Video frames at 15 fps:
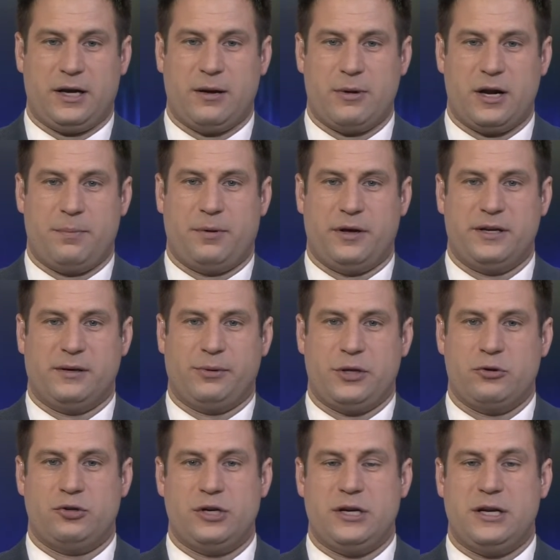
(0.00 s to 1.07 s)
Coming up on
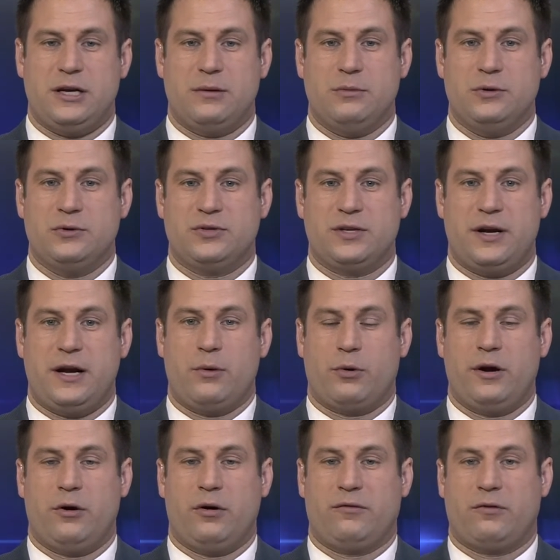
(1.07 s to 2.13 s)
WGEM News today, we're
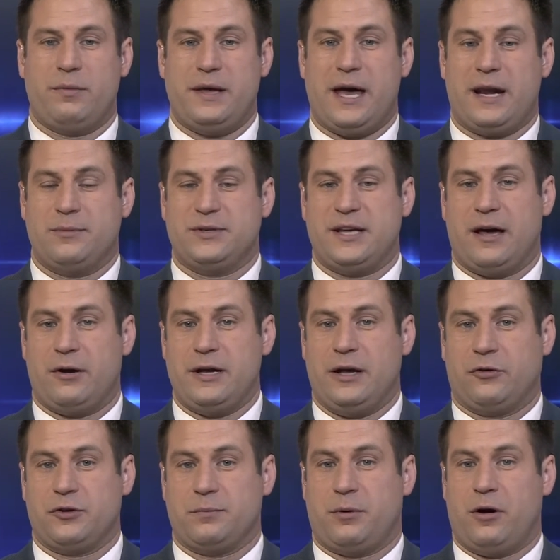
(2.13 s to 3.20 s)
hearing from the Adams County
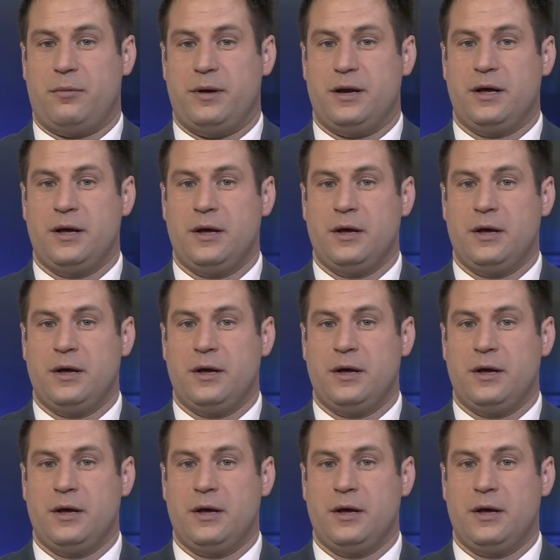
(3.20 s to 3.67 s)
Health Department